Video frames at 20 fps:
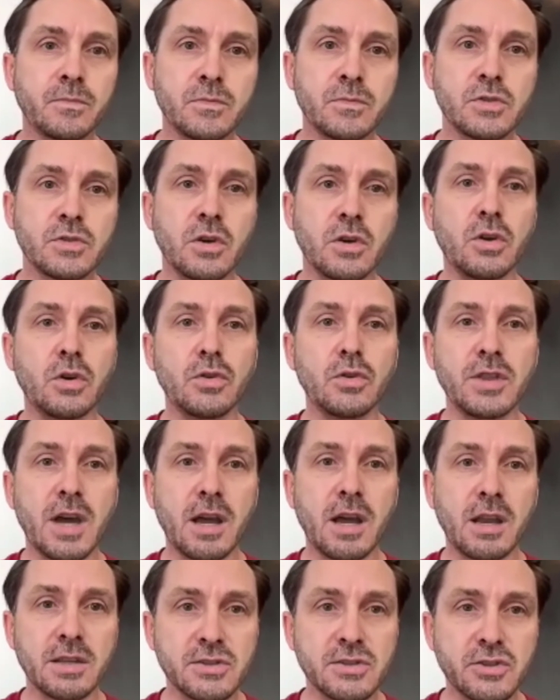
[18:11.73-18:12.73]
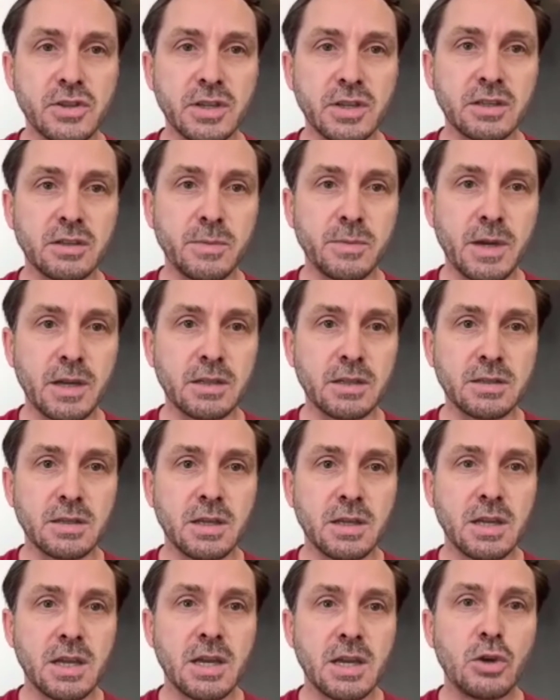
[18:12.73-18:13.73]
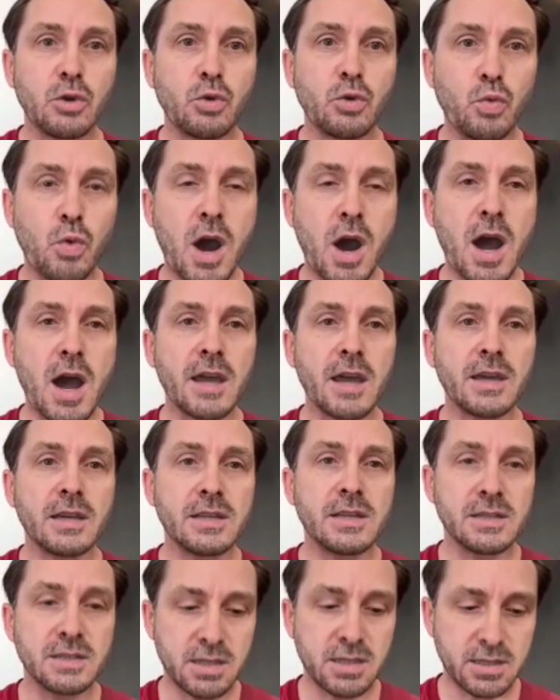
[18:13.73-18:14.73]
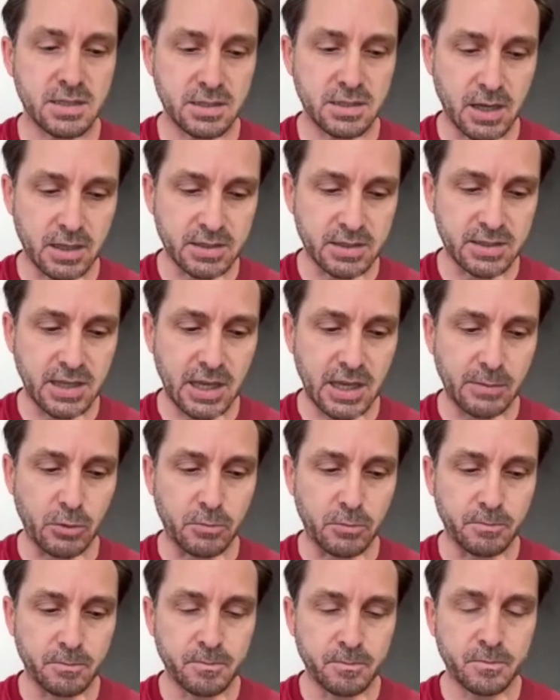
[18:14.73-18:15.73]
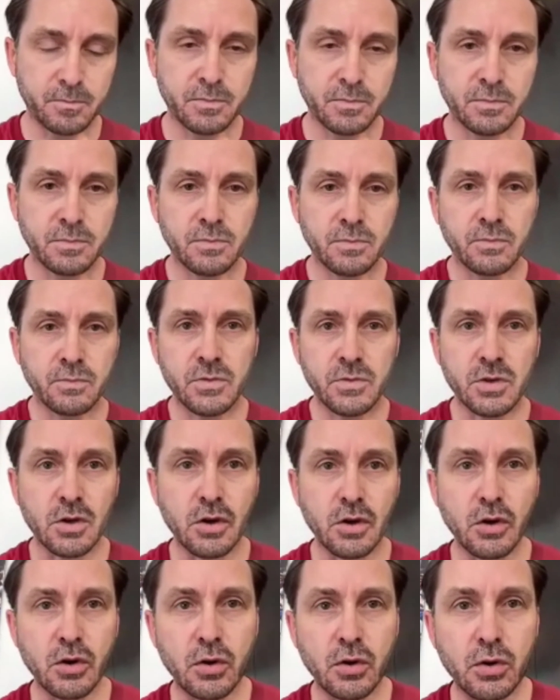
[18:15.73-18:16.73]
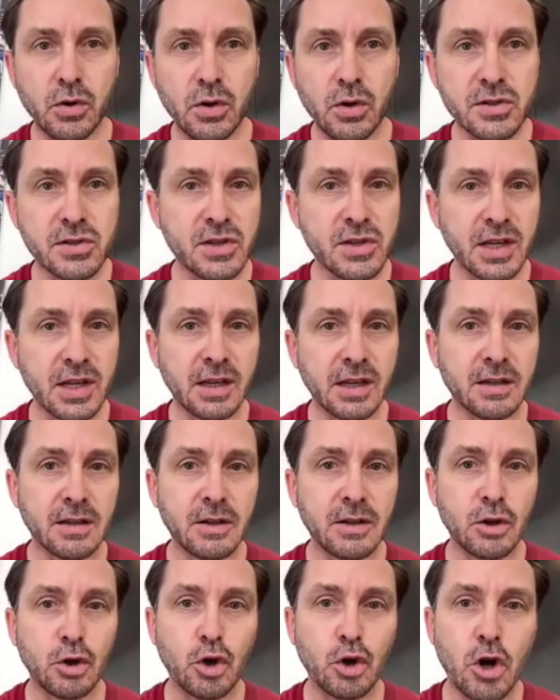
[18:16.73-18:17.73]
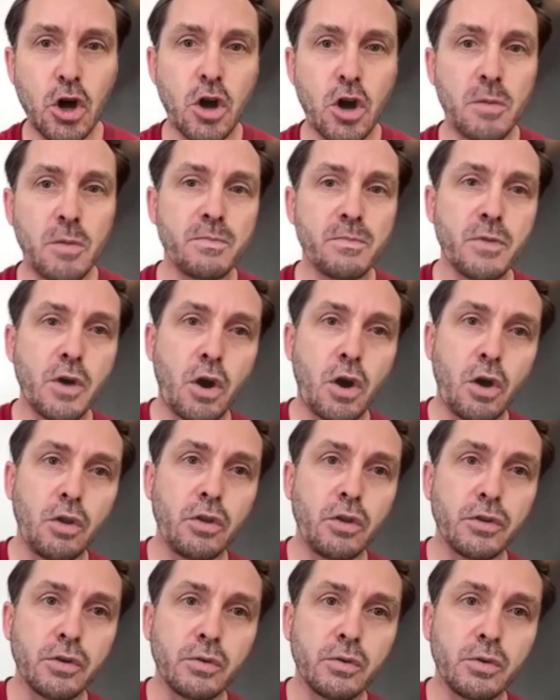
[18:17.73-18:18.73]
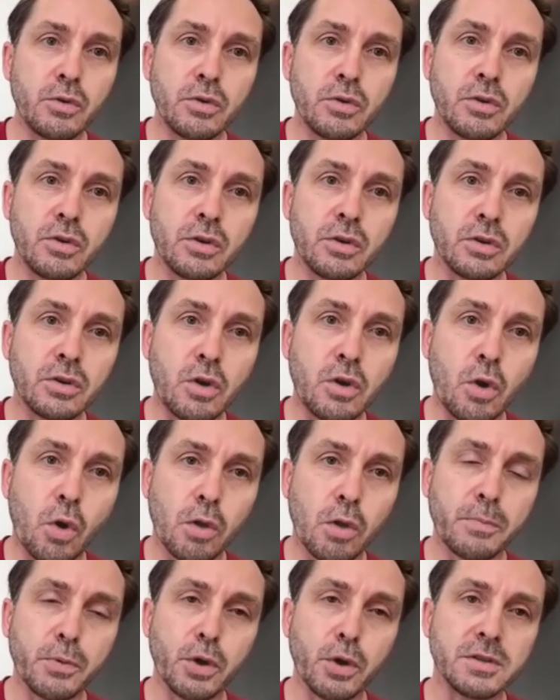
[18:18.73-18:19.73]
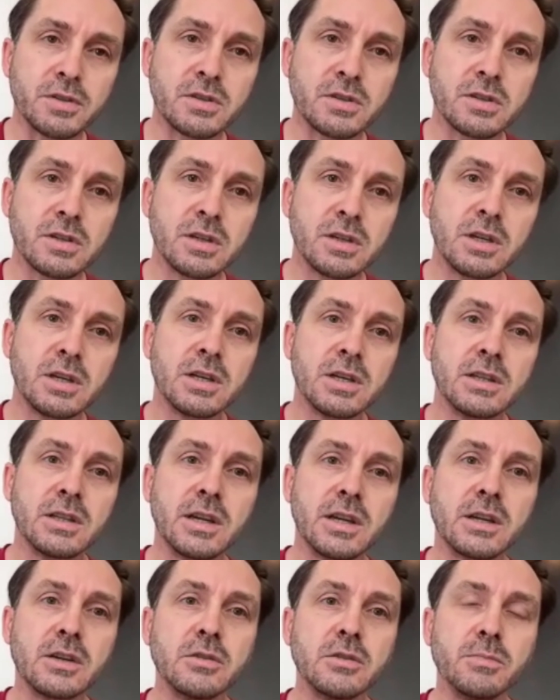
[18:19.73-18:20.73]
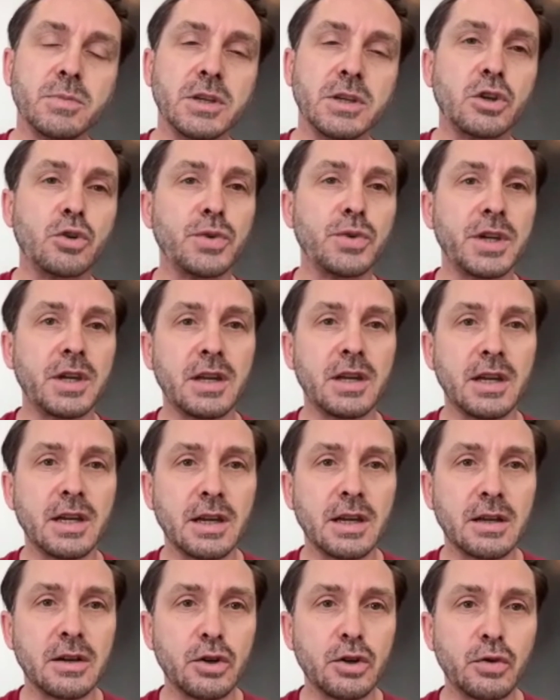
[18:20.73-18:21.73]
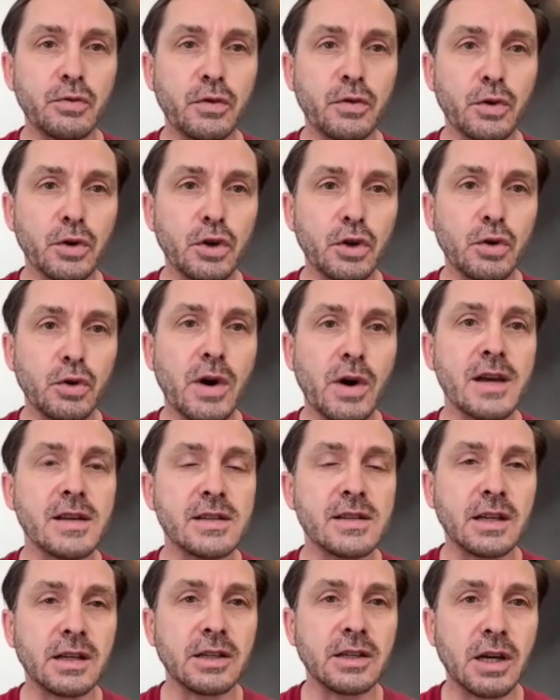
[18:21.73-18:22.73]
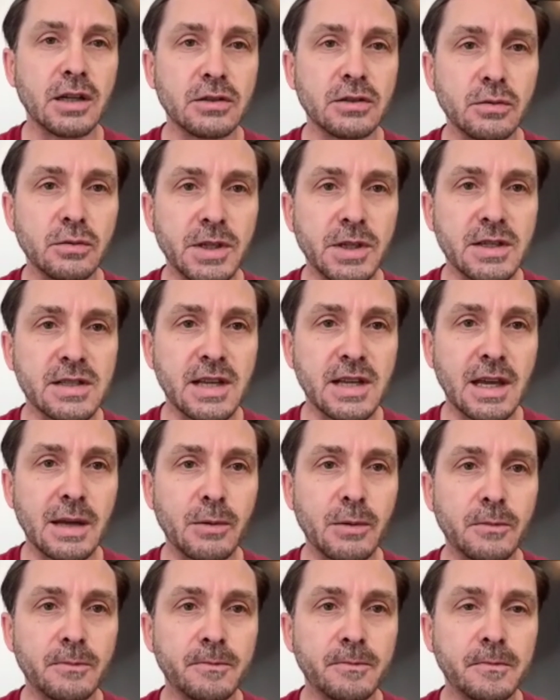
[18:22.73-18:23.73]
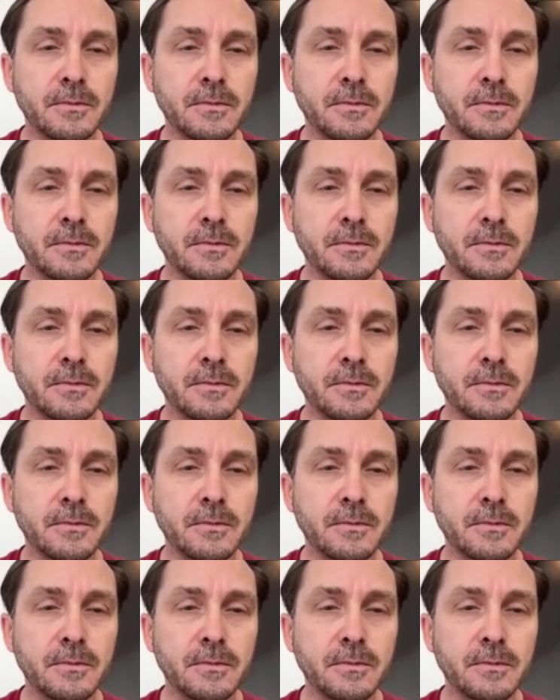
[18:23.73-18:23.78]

So now let's think about it. Why is this not stable? So let's think of all the uh, culprits that could be creating for your icing not to be stable.